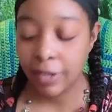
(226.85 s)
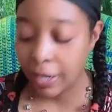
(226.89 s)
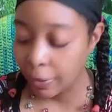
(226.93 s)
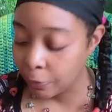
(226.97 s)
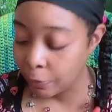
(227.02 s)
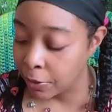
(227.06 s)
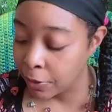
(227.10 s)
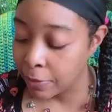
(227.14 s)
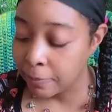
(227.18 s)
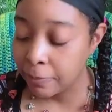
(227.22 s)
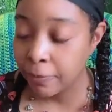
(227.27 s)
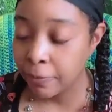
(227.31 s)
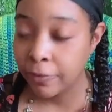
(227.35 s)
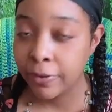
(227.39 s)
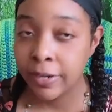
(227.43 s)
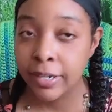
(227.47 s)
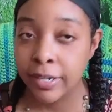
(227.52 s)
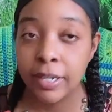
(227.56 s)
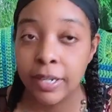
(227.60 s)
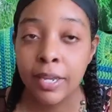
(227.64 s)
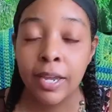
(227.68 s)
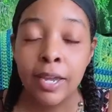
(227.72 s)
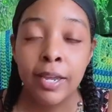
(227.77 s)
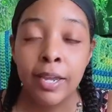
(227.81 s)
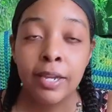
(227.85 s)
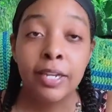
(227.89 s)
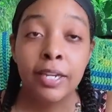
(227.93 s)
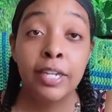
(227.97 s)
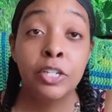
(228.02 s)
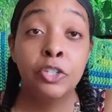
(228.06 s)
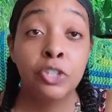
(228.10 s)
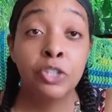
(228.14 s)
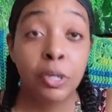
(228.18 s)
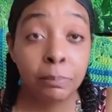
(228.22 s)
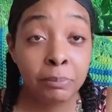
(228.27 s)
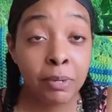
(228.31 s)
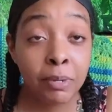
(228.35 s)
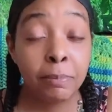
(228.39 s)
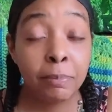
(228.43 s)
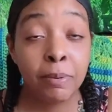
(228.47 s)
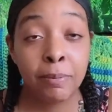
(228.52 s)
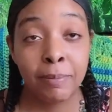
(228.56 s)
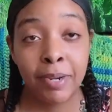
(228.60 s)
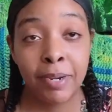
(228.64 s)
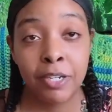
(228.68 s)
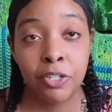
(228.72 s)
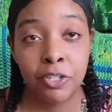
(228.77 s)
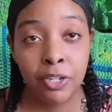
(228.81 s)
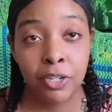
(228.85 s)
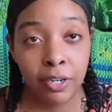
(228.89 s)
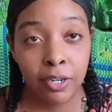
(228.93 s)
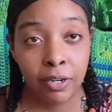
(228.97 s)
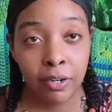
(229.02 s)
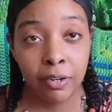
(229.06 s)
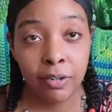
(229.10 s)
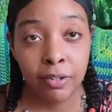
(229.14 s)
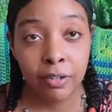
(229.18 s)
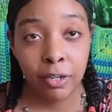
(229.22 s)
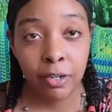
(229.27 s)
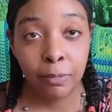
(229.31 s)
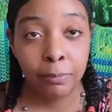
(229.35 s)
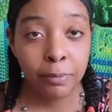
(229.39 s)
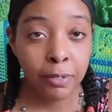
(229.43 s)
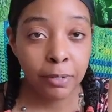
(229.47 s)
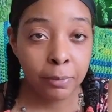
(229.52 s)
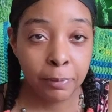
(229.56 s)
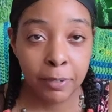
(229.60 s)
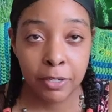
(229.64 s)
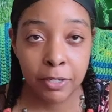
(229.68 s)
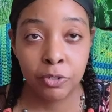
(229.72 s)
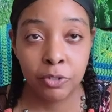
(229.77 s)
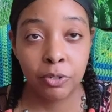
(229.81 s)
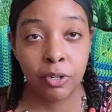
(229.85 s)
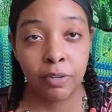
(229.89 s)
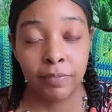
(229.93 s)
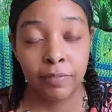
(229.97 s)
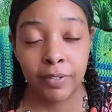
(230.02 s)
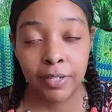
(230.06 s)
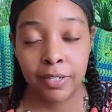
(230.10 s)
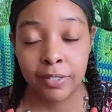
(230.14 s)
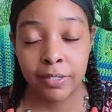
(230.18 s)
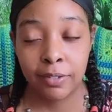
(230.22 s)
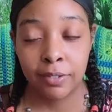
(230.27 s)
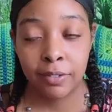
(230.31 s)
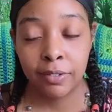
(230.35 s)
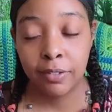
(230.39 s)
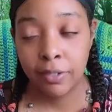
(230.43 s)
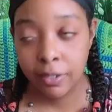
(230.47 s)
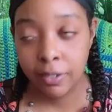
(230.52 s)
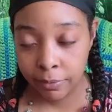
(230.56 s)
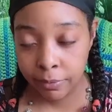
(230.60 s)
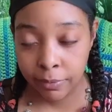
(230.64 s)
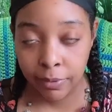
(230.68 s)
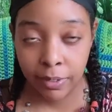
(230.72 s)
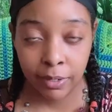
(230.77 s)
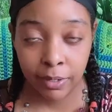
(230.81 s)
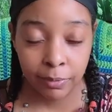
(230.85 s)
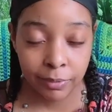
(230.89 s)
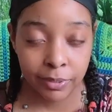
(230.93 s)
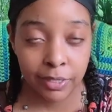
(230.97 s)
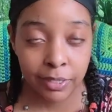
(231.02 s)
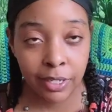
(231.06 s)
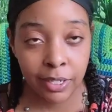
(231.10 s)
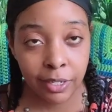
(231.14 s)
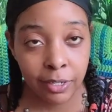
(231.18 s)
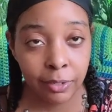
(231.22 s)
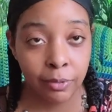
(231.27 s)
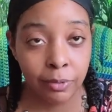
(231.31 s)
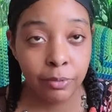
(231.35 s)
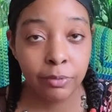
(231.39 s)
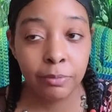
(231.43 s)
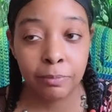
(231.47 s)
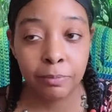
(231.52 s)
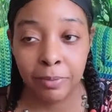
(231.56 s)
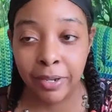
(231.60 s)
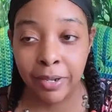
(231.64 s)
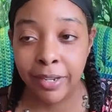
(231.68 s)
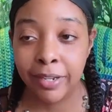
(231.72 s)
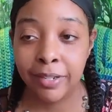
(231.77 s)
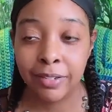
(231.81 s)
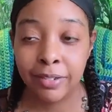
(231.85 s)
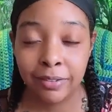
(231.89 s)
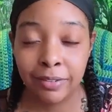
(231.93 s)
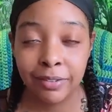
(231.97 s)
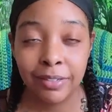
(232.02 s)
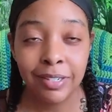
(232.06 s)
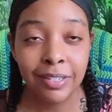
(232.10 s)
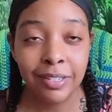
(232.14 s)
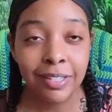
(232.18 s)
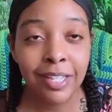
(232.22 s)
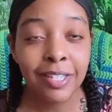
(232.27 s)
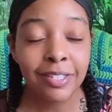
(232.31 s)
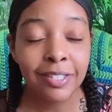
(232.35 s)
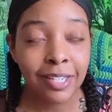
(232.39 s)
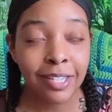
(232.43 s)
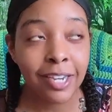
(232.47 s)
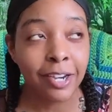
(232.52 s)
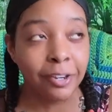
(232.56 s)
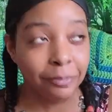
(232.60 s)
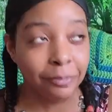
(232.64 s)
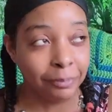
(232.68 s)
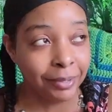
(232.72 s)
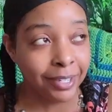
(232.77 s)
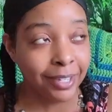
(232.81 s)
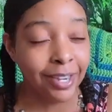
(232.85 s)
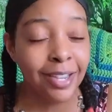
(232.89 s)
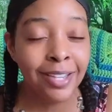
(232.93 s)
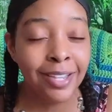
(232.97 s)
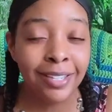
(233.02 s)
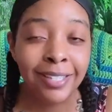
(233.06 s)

At one point, he jumped up in my chair. I'll put a picture of it because it, it, it was cute, but that scared me.